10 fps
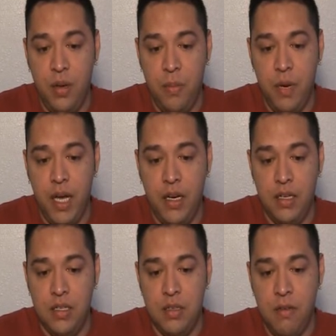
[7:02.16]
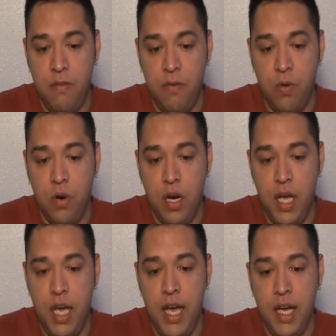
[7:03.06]
minus
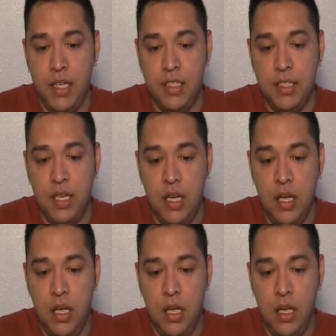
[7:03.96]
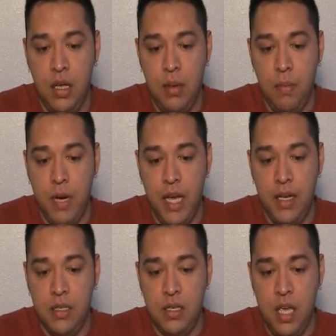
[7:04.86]
4x
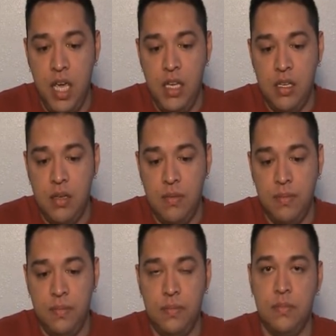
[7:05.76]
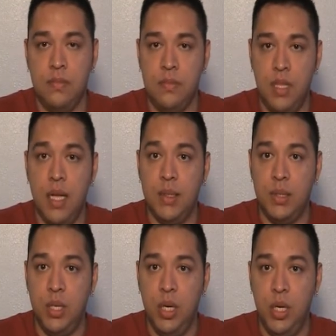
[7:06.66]
minus 8.
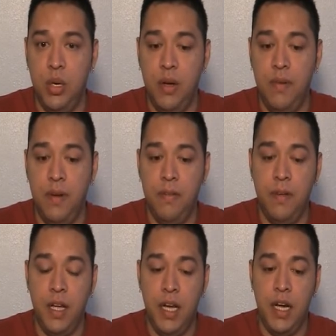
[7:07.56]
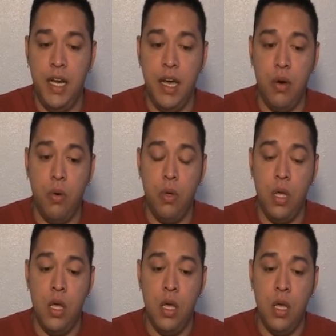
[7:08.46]
That's the derivative. Now,
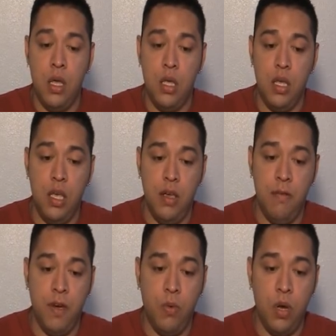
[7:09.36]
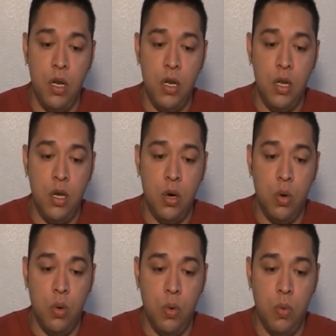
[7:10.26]
if I wanted to
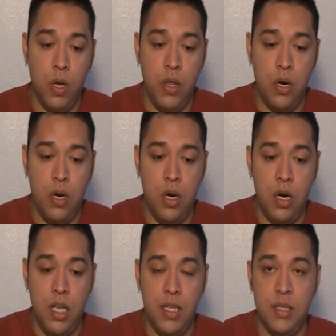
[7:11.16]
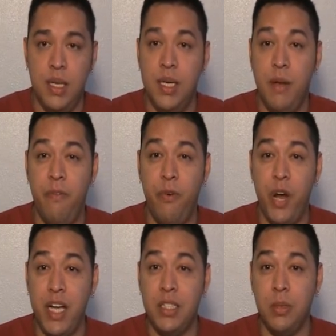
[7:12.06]
know whether it's
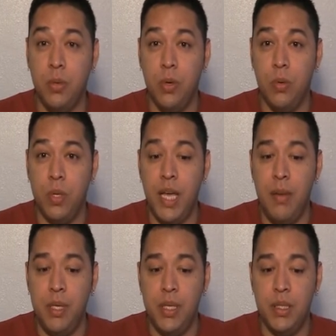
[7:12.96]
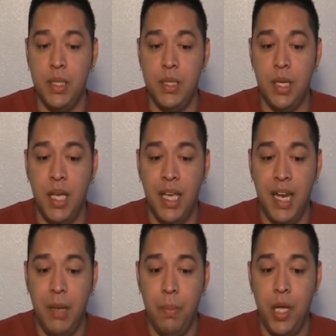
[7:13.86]
differentiable, what that means is,
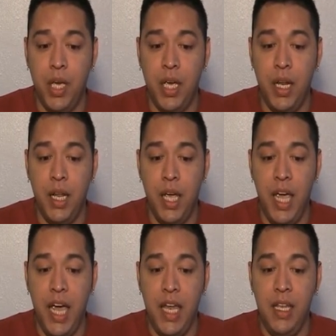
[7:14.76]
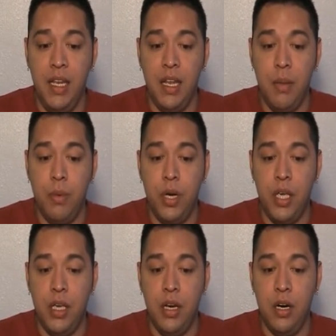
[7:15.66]
can I plug in any number
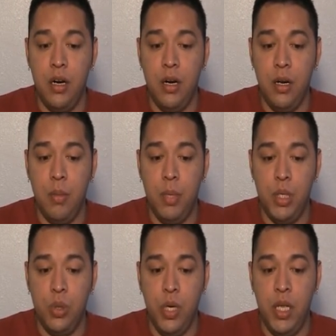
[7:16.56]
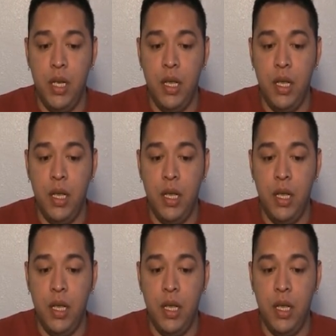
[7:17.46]
here between